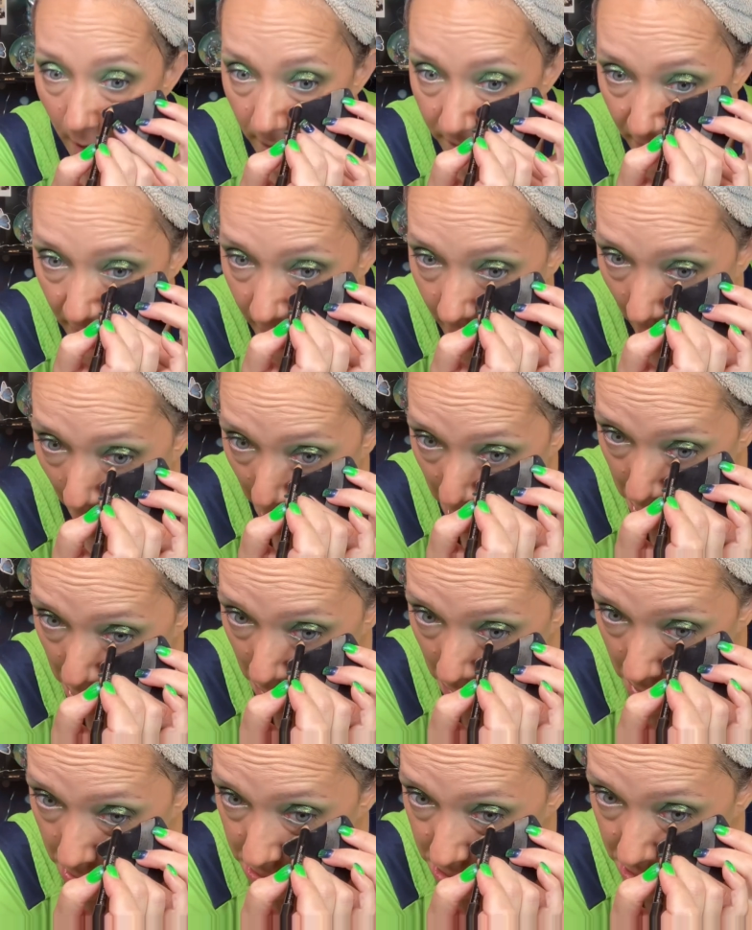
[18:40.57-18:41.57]
like
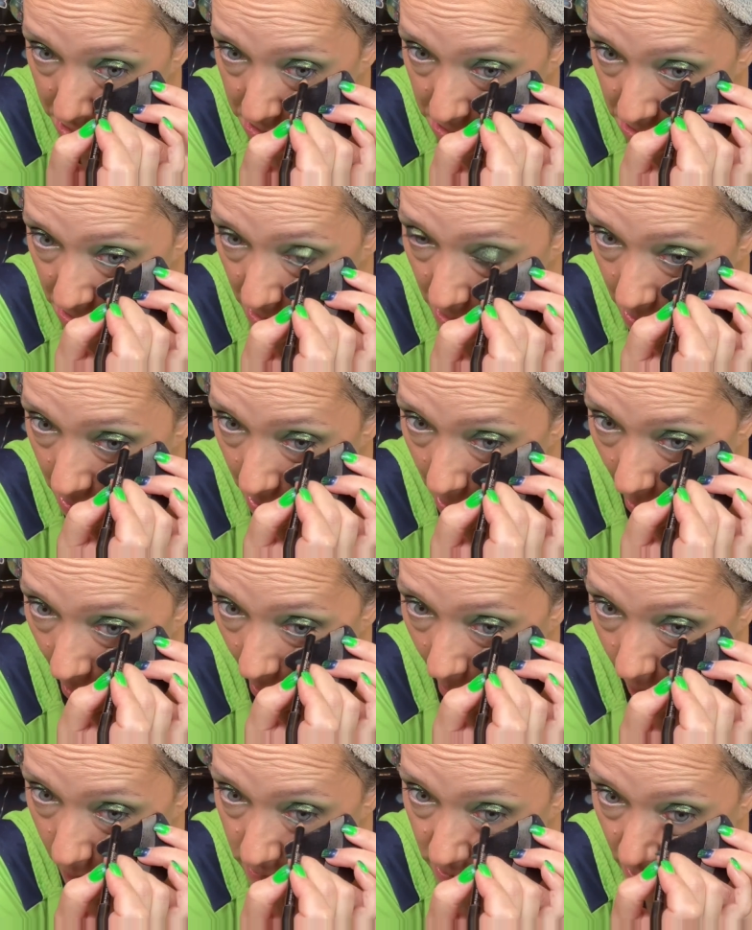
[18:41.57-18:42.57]
you could just see how